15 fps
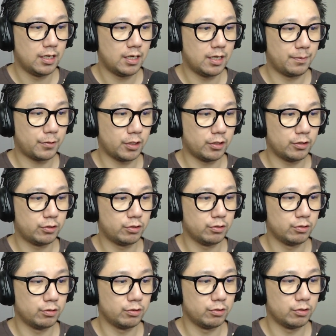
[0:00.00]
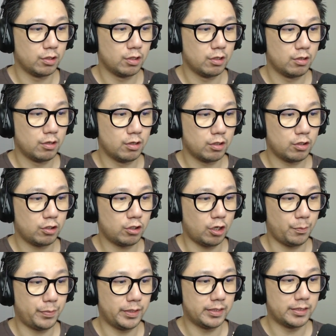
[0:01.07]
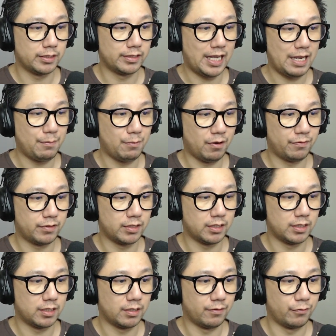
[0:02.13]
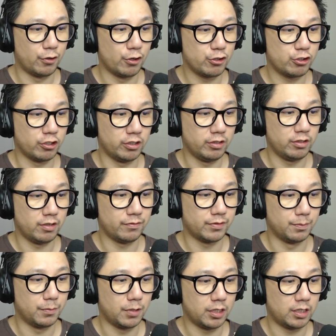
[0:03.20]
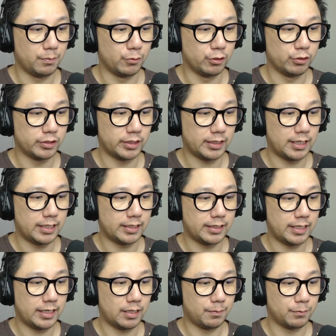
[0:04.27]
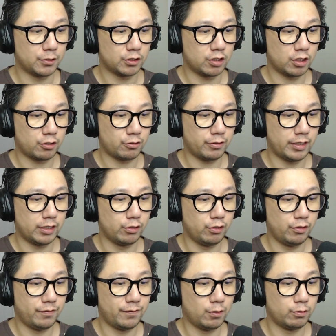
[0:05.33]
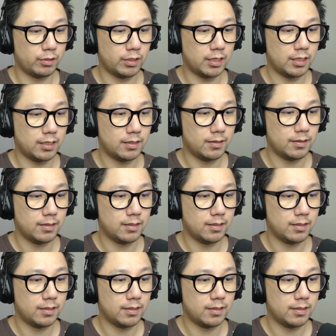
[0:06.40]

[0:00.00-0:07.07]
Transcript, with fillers: I'm going to copy the name of the version of the mod I'm using and then I'm just going to create a new folder